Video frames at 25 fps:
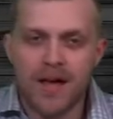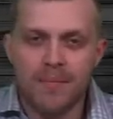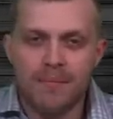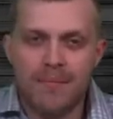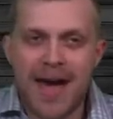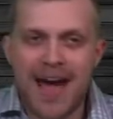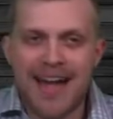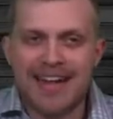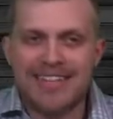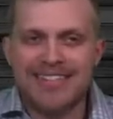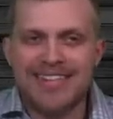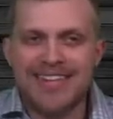
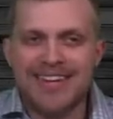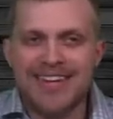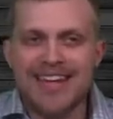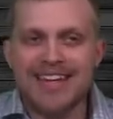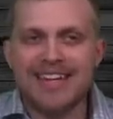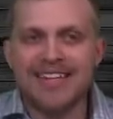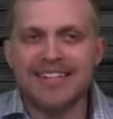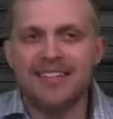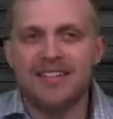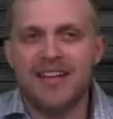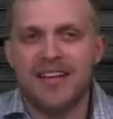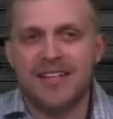Back to
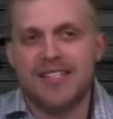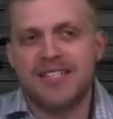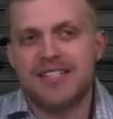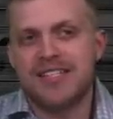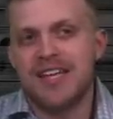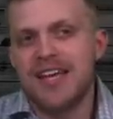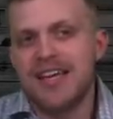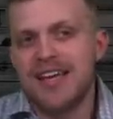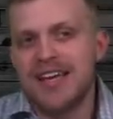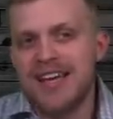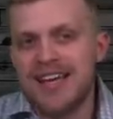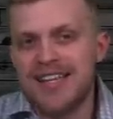
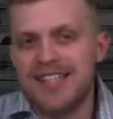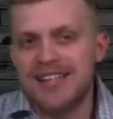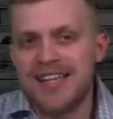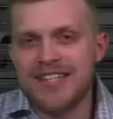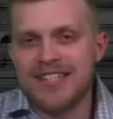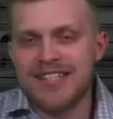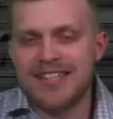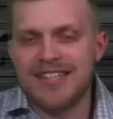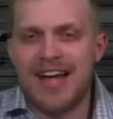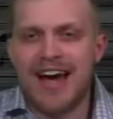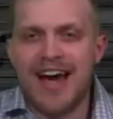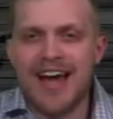Nicholas. He
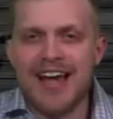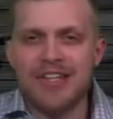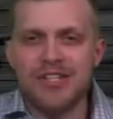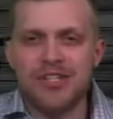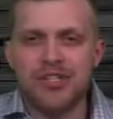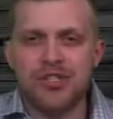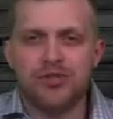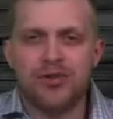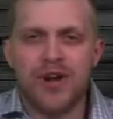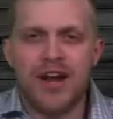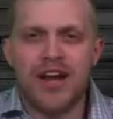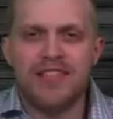says
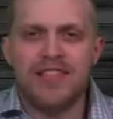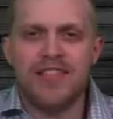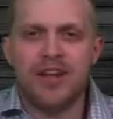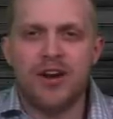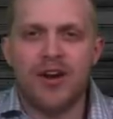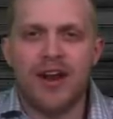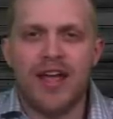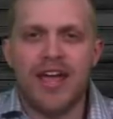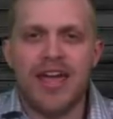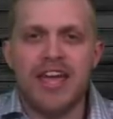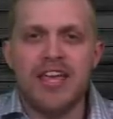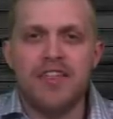Lions trade
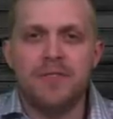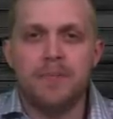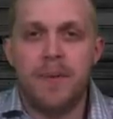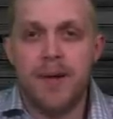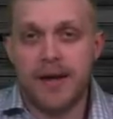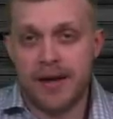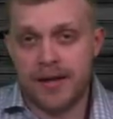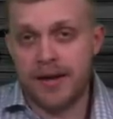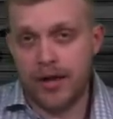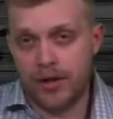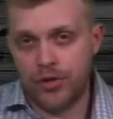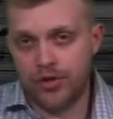their eighth
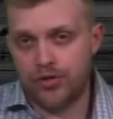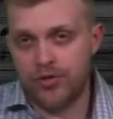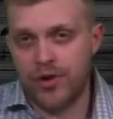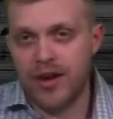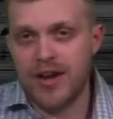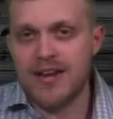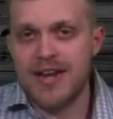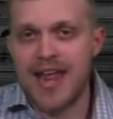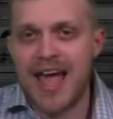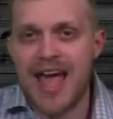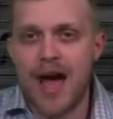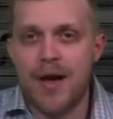pick in a
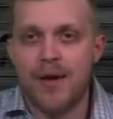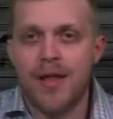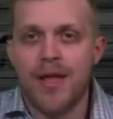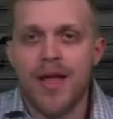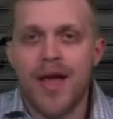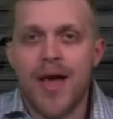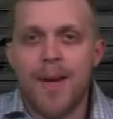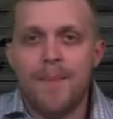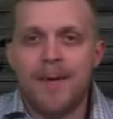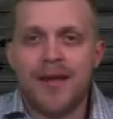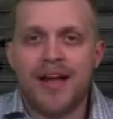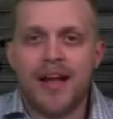trade down,
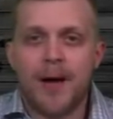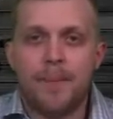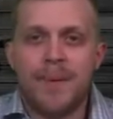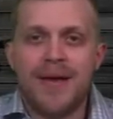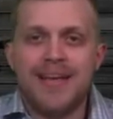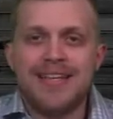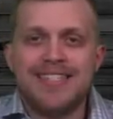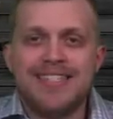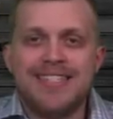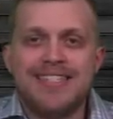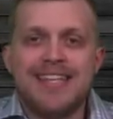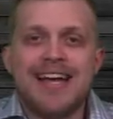pick up
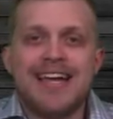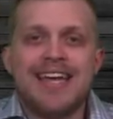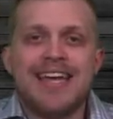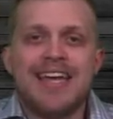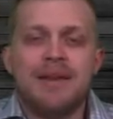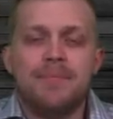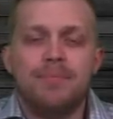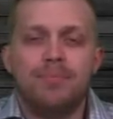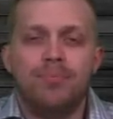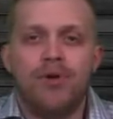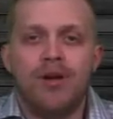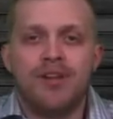a
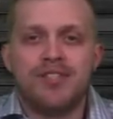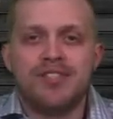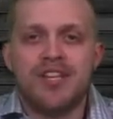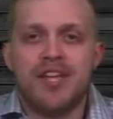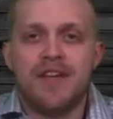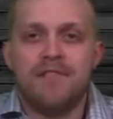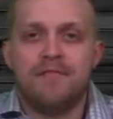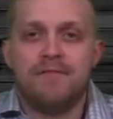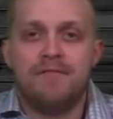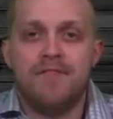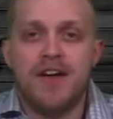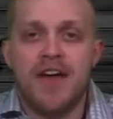second plus
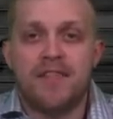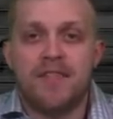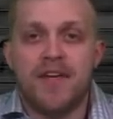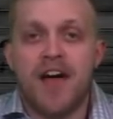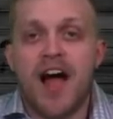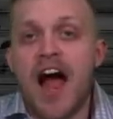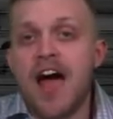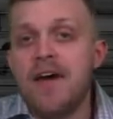a fifth.